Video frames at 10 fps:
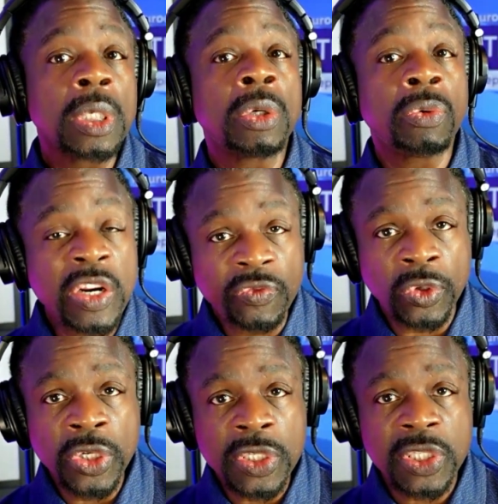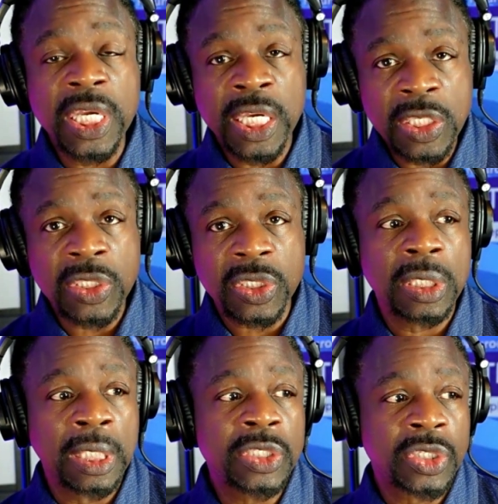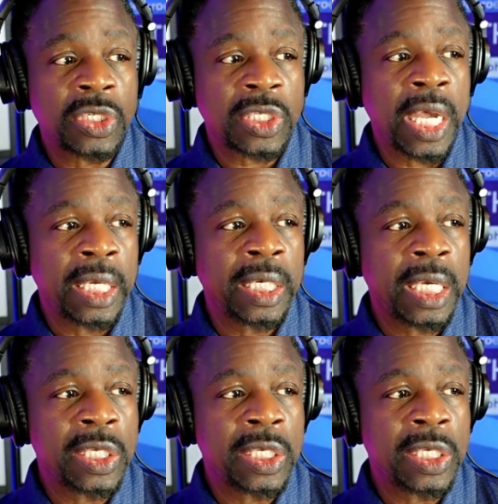gratefulness is, let's just say,